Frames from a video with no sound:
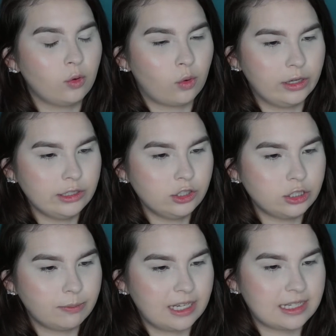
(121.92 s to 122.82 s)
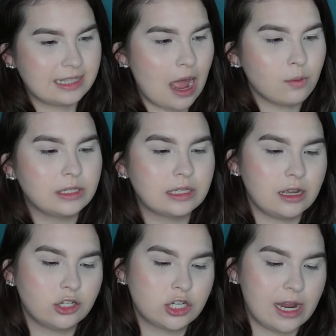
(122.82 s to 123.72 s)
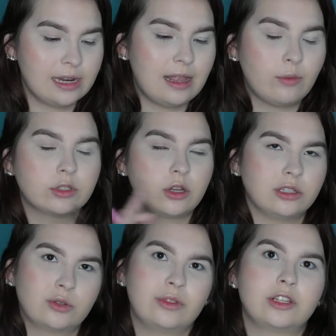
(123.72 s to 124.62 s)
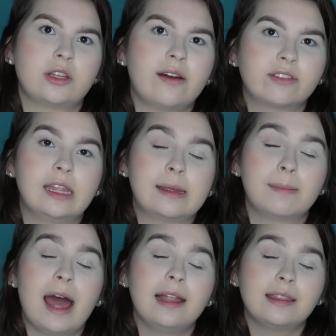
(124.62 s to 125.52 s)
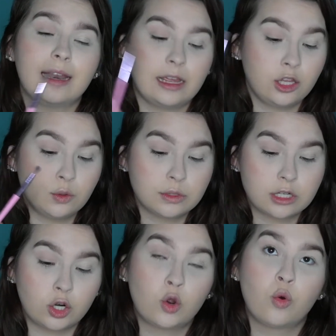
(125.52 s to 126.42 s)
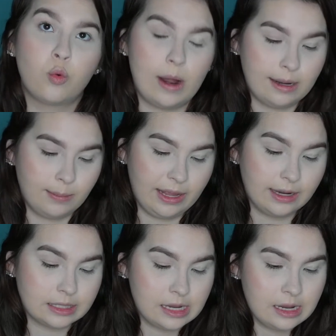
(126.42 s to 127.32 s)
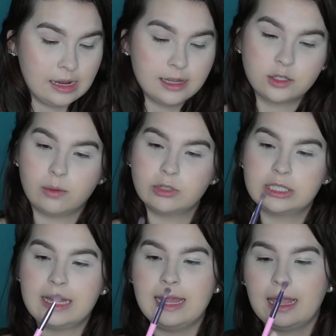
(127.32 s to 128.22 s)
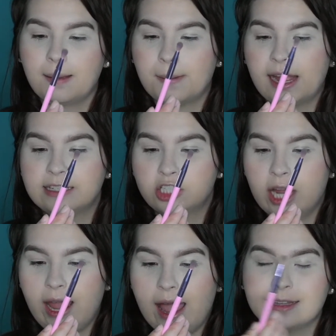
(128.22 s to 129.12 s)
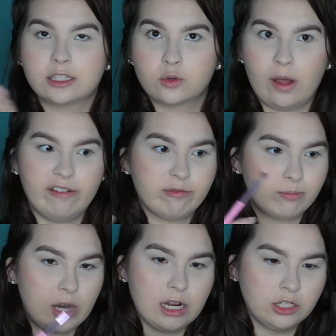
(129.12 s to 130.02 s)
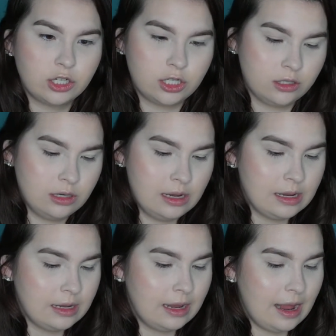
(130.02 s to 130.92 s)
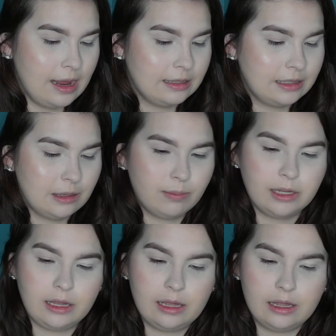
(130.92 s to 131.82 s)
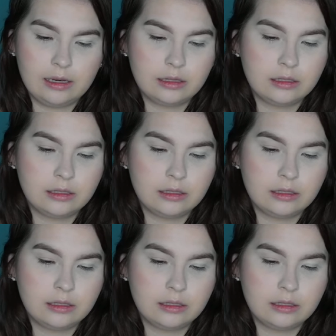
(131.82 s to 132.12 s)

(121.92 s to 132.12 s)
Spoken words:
Orange because that was a shade that was also in the Soft Glam palette that I used quite a bit. So I'm just taking my JS12 brush and dipping in.